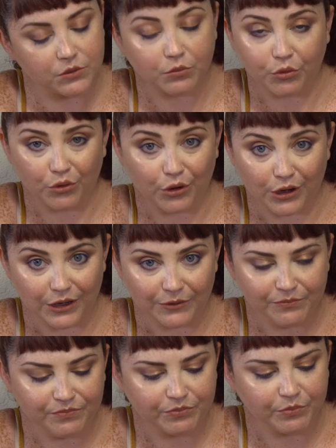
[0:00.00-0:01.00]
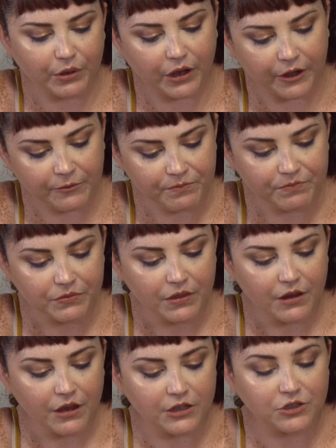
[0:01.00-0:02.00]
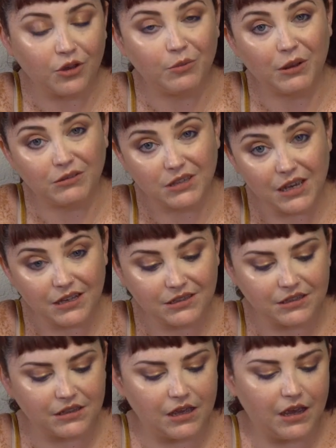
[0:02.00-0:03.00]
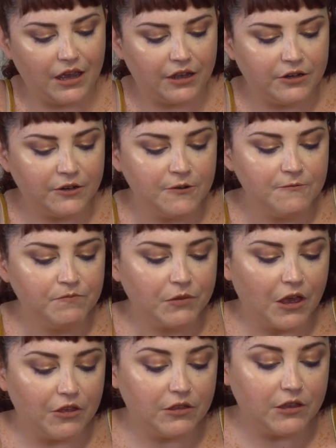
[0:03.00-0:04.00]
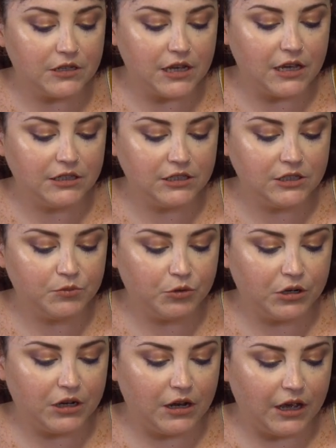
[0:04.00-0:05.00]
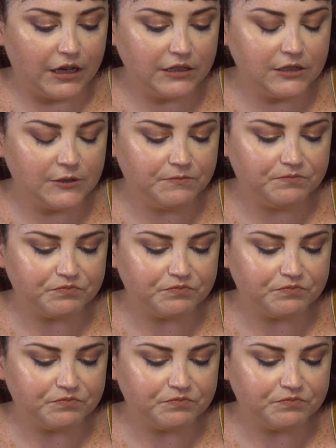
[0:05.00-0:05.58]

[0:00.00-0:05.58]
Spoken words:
important, but it's all about taste at the end. I think the taste is pretty nice.